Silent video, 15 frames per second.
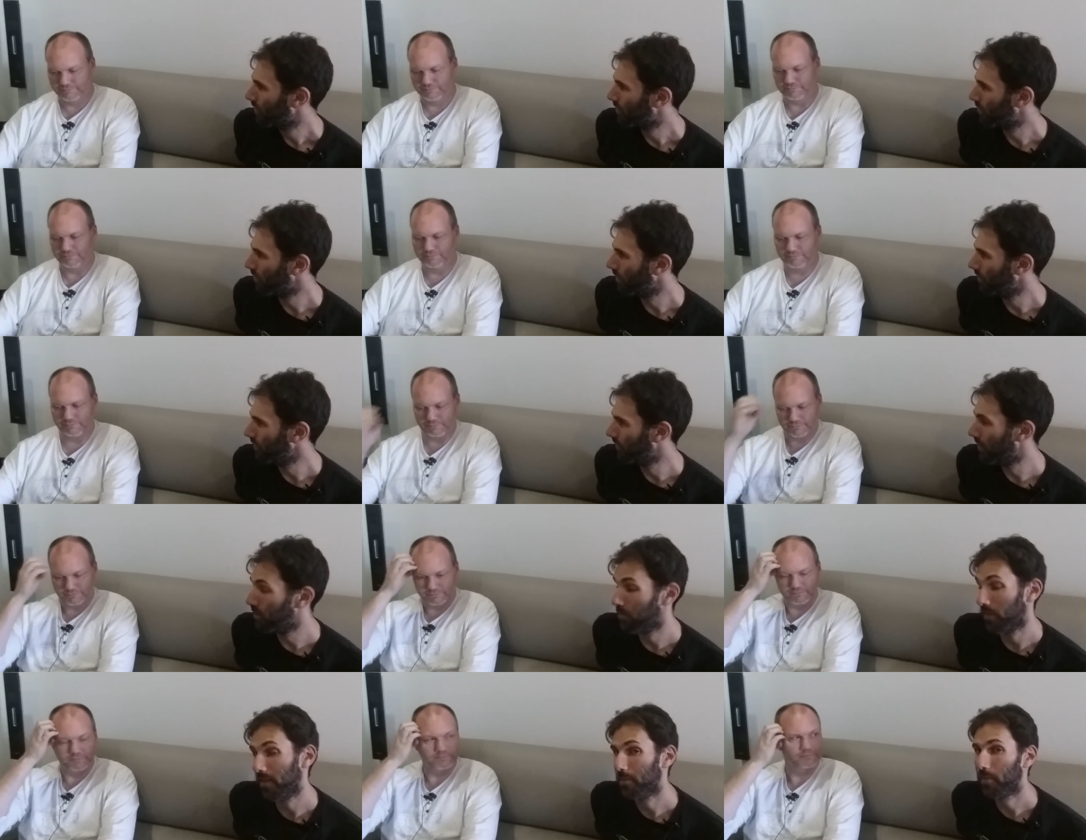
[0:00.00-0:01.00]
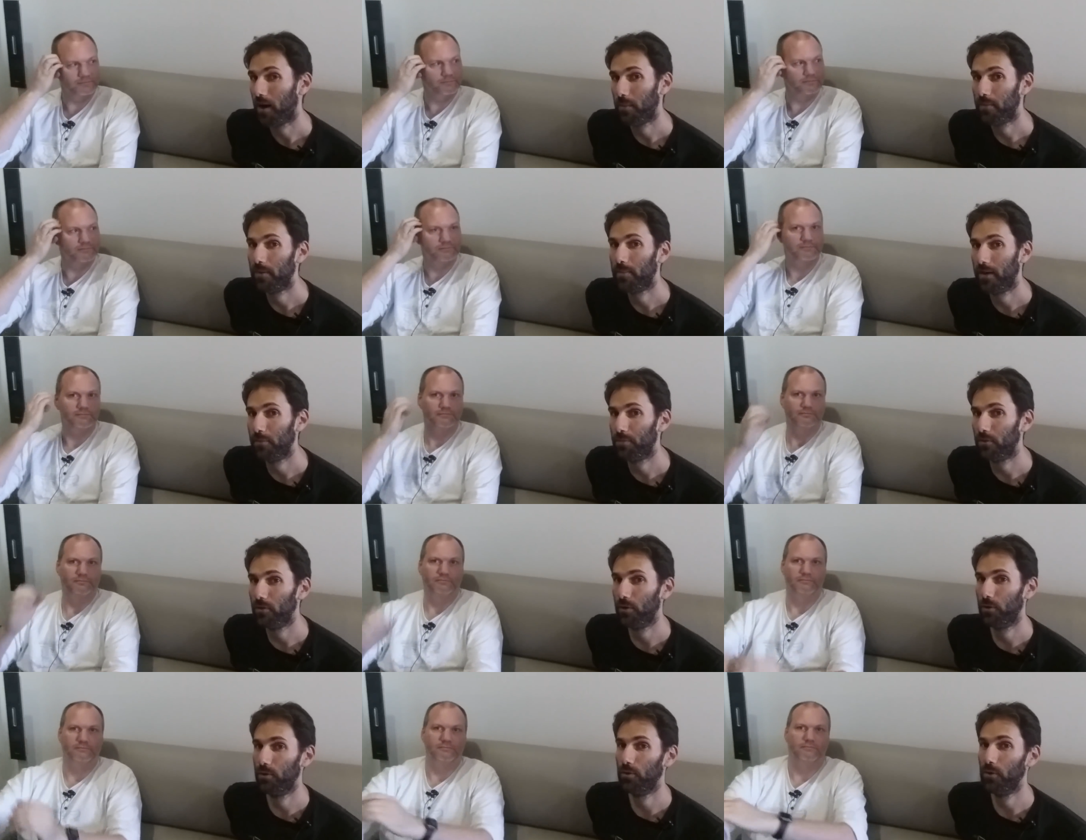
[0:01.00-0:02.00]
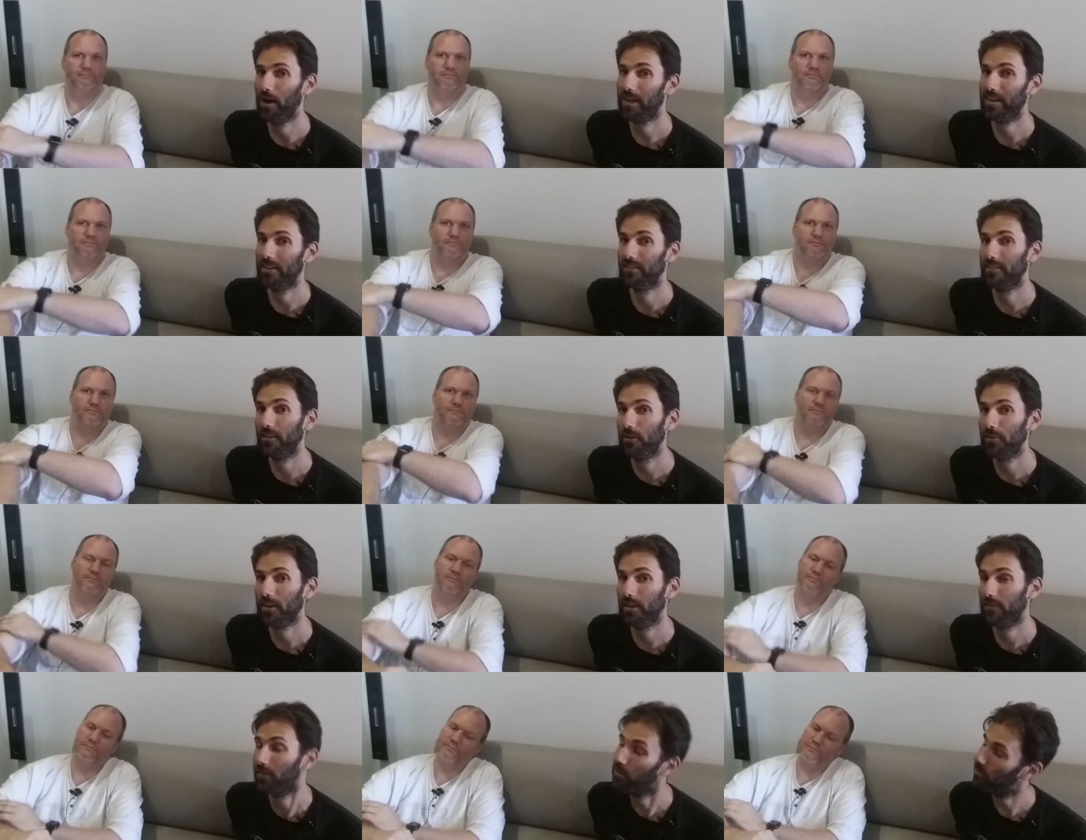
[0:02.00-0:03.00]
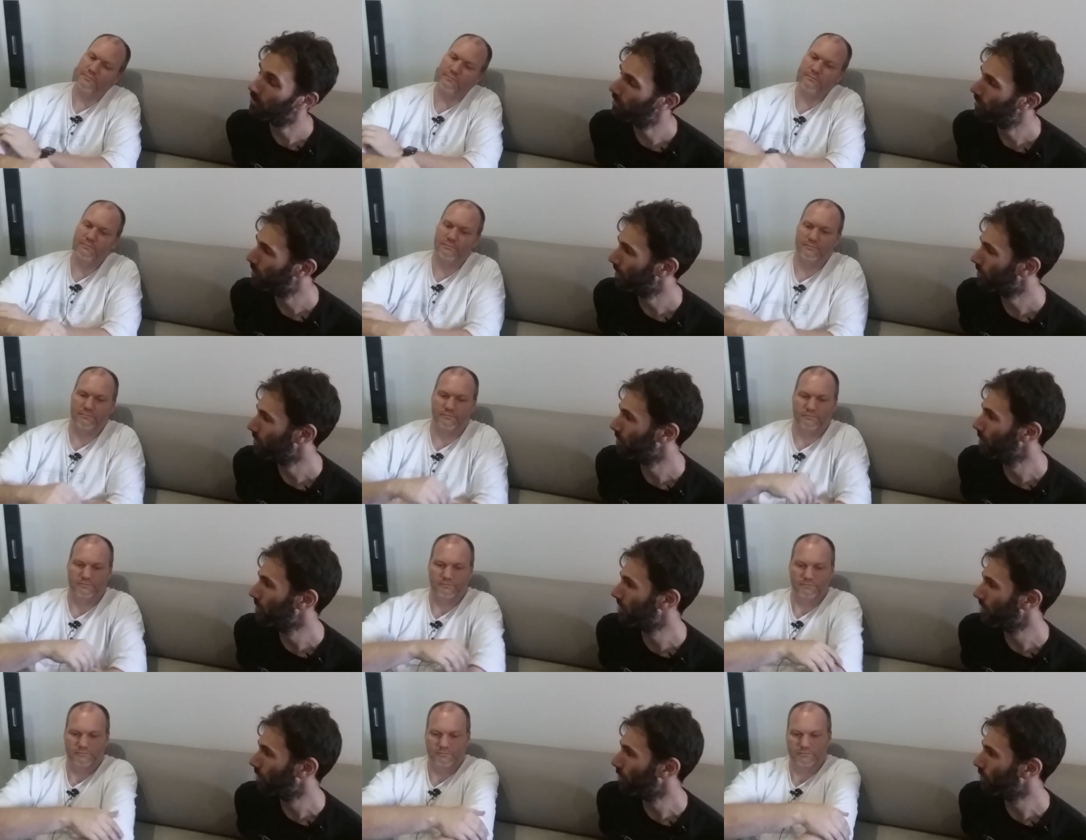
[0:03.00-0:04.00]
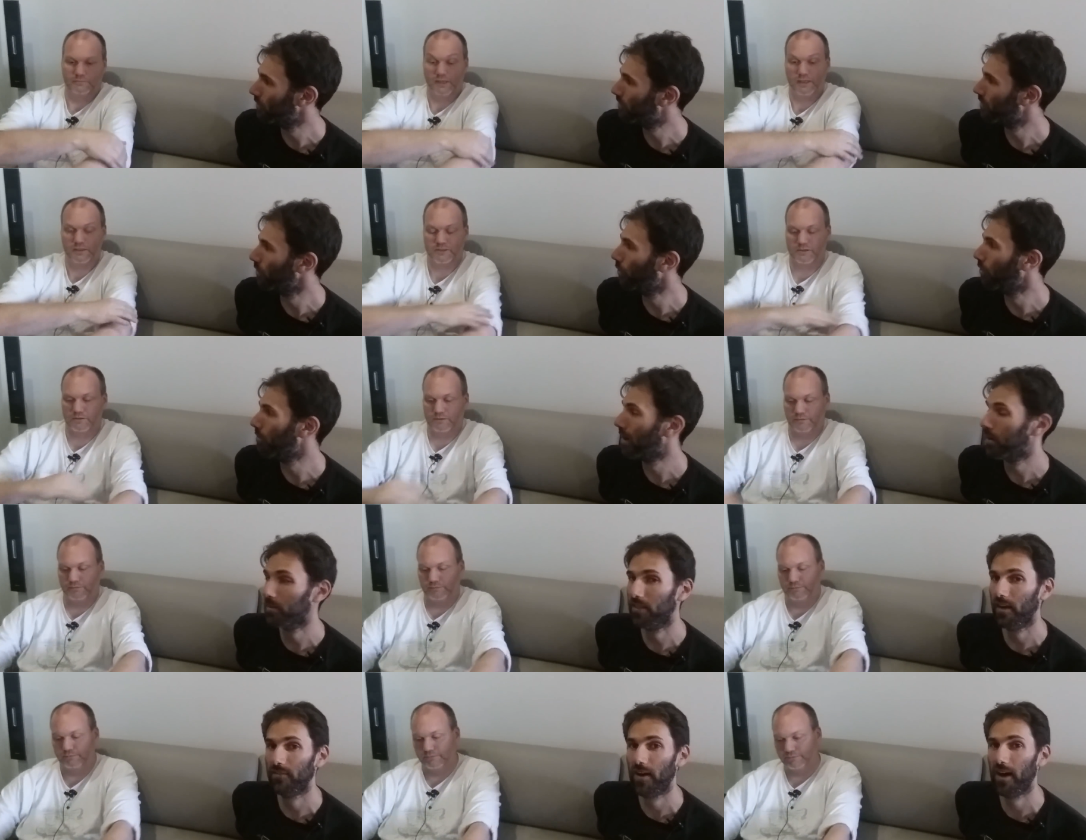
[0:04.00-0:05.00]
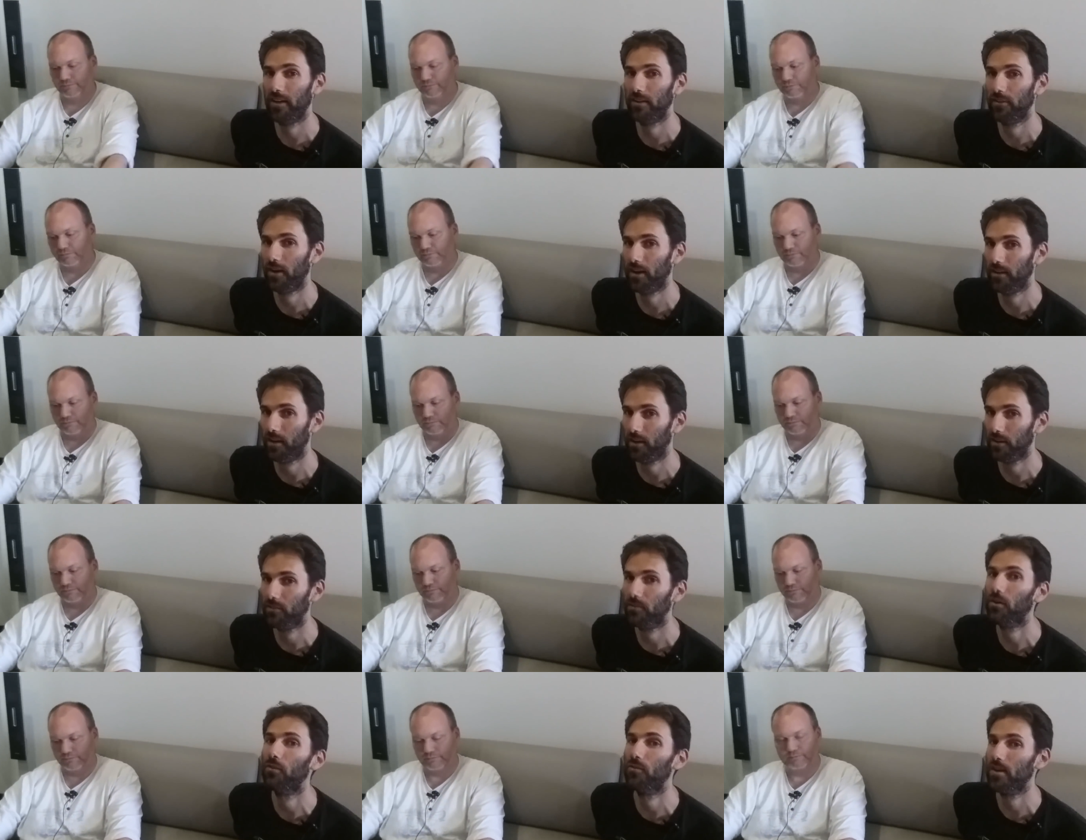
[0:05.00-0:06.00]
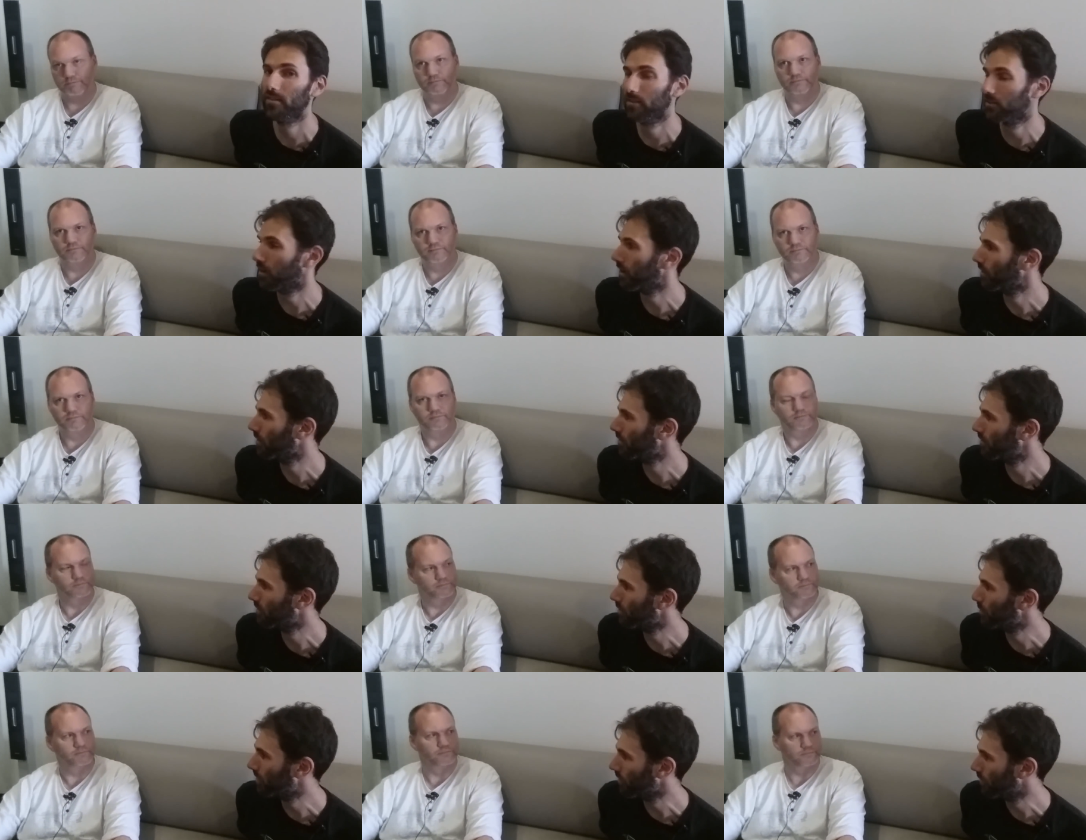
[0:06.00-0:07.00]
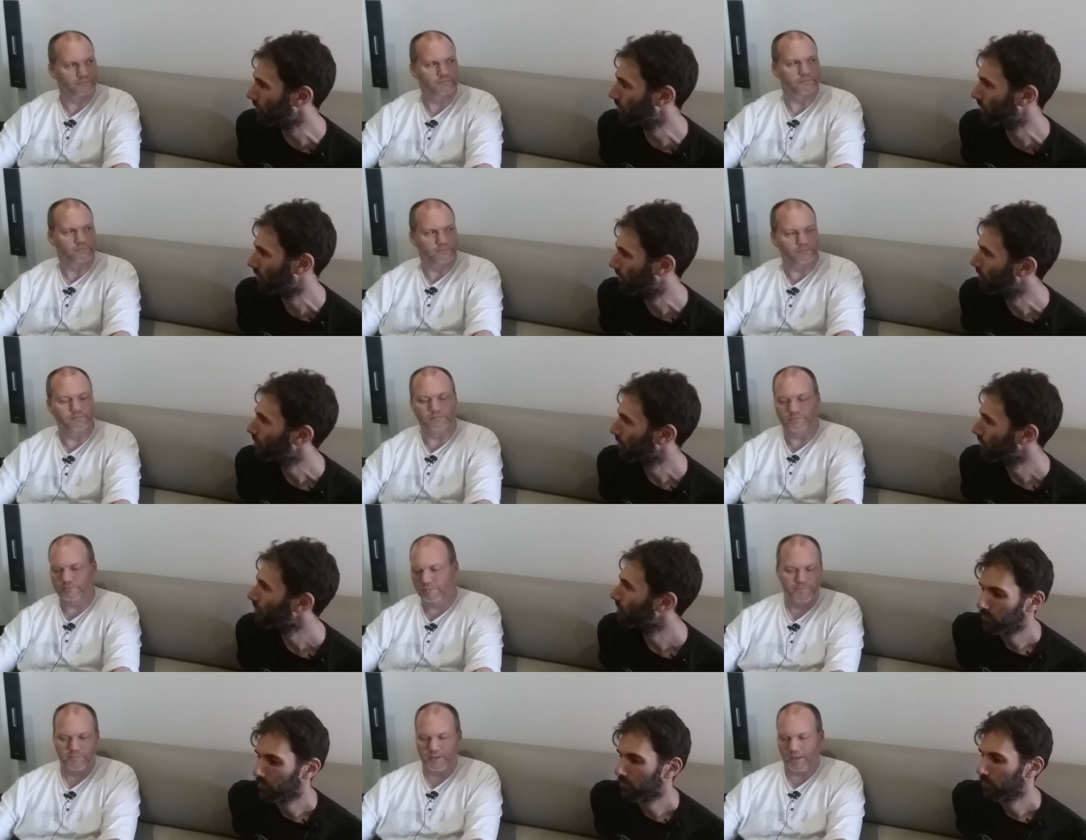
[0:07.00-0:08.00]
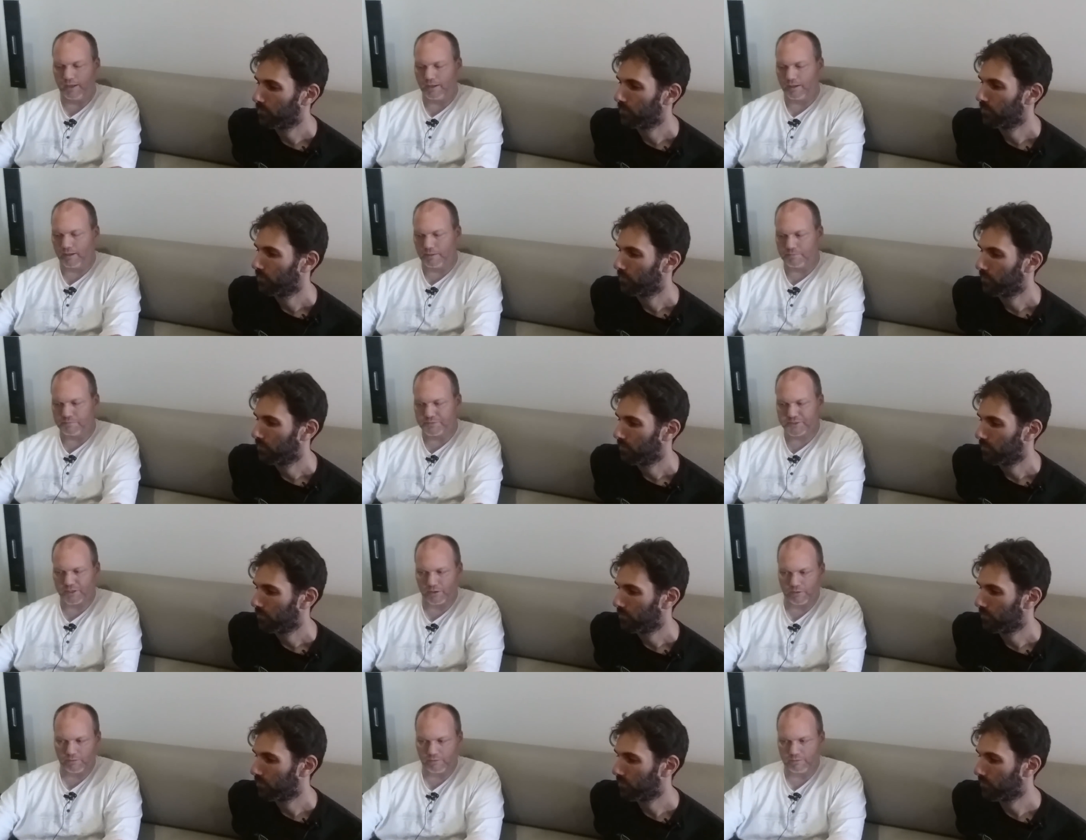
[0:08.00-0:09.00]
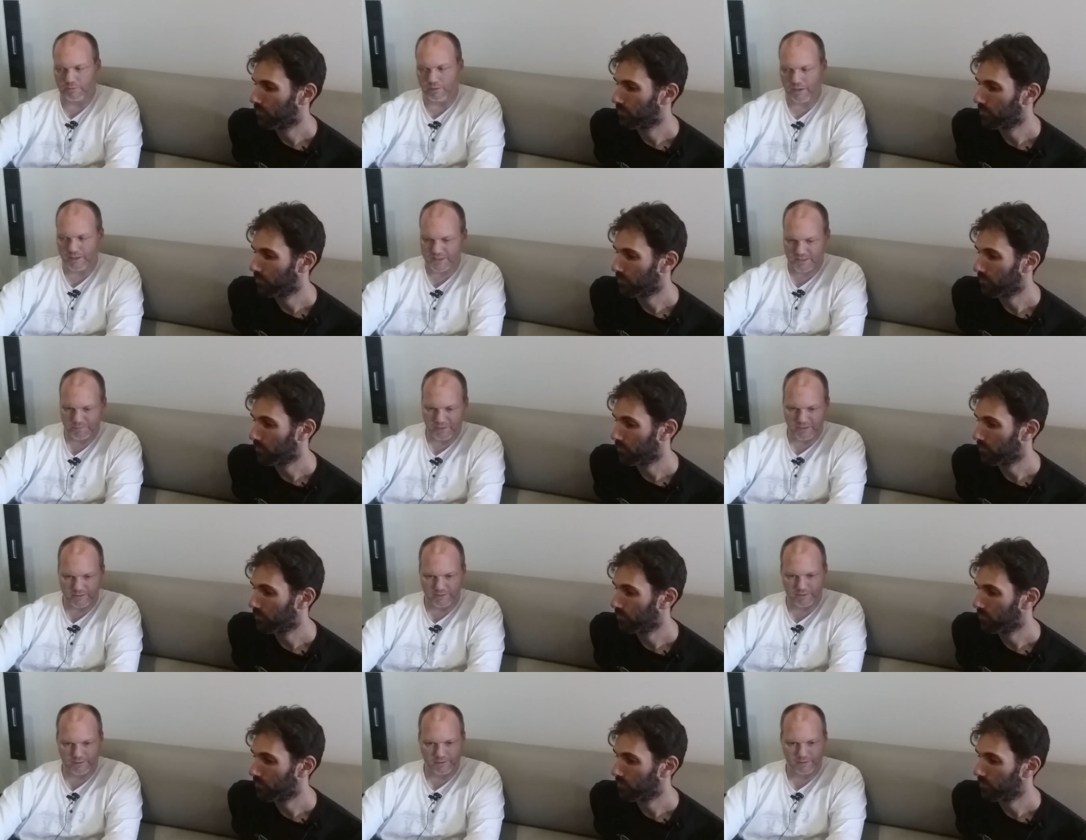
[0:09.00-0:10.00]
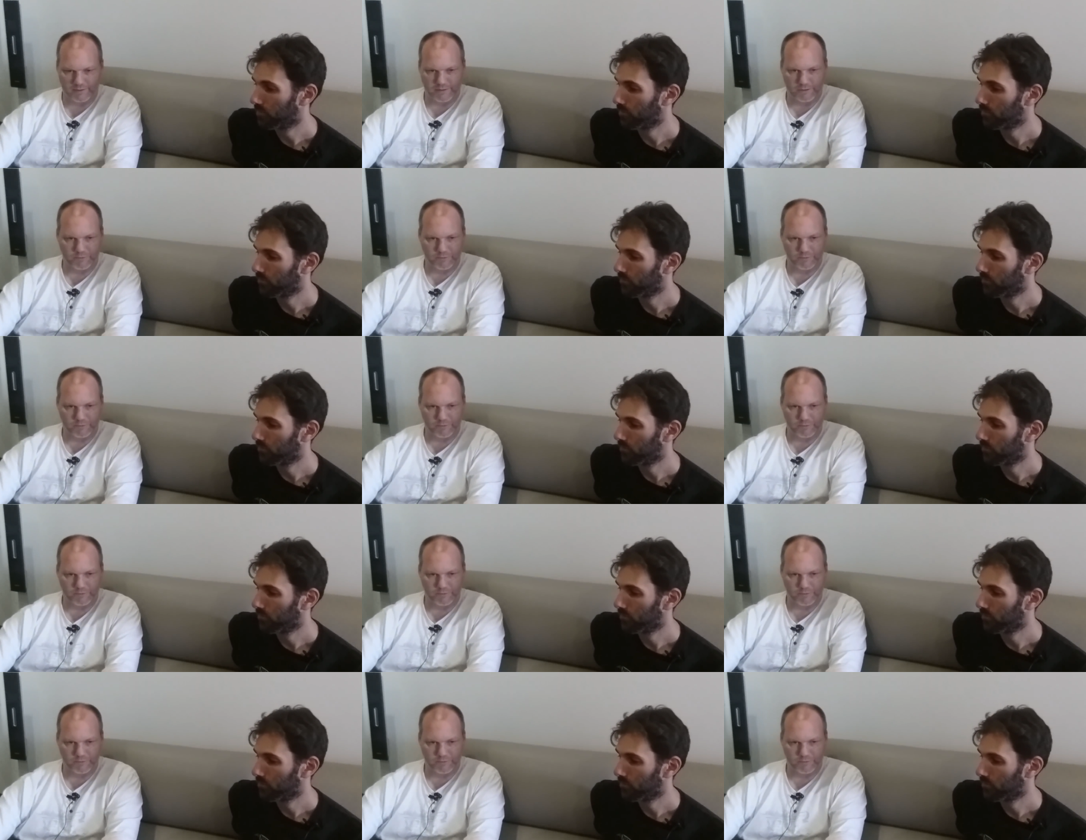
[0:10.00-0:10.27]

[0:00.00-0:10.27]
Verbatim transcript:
Speaker 1: Because there might be people who are considering if they're on the spectrum themselves or maybe they've had a recent diagnosis themselves. So I spent a